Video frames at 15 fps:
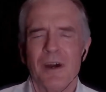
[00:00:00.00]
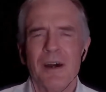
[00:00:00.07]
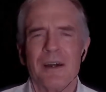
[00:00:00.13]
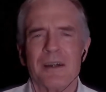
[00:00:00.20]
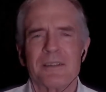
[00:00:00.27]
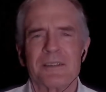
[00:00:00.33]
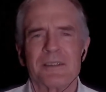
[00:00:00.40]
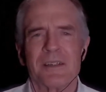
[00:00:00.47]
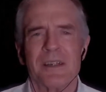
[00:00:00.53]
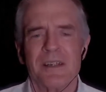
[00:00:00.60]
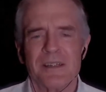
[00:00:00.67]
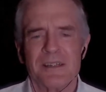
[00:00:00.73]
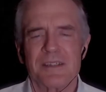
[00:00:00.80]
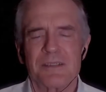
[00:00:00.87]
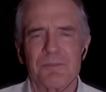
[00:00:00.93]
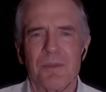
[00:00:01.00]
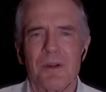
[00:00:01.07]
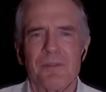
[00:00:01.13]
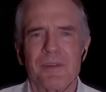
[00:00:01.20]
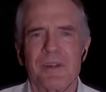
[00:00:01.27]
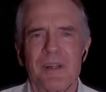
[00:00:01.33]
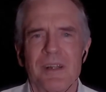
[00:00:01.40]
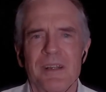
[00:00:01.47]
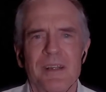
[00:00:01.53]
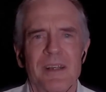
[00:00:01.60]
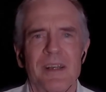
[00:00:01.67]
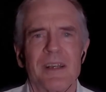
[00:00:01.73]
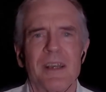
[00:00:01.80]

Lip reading: us, it is perfectly,